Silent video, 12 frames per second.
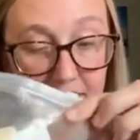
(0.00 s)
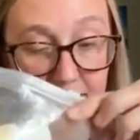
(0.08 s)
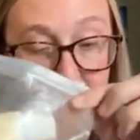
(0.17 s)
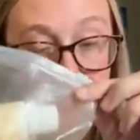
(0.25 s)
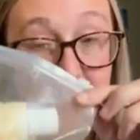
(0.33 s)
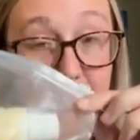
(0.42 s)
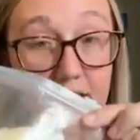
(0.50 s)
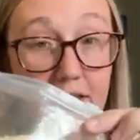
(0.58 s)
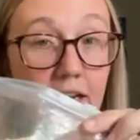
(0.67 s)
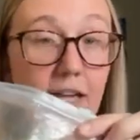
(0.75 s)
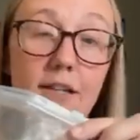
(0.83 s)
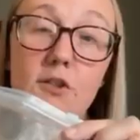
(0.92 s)
this
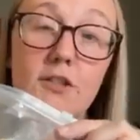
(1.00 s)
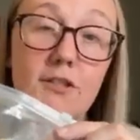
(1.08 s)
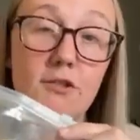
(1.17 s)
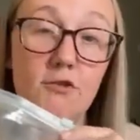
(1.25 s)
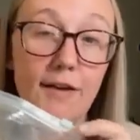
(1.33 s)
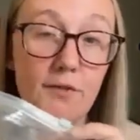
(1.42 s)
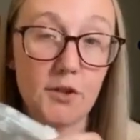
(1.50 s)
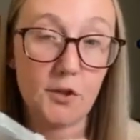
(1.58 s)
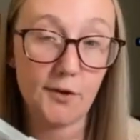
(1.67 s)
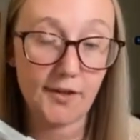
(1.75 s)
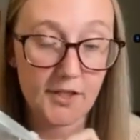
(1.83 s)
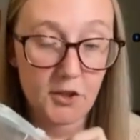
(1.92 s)
travel
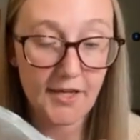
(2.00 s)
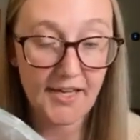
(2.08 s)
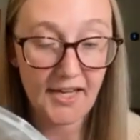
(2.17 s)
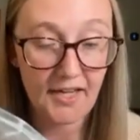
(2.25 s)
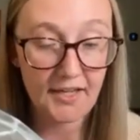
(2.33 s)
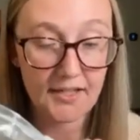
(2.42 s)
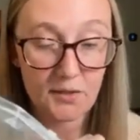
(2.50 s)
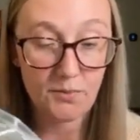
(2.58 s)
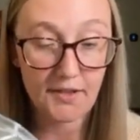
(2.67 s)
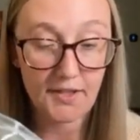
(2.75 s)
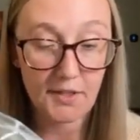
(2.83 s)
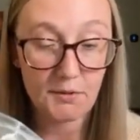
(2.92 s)
toiletry kit is
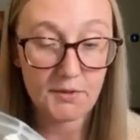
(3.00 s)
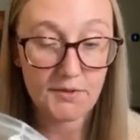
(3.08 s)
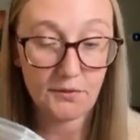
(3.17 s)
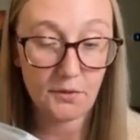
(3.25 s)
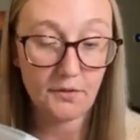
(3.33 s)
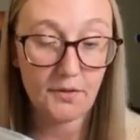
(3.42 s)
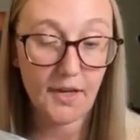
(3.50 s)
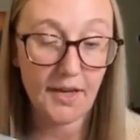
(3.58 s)
really useful,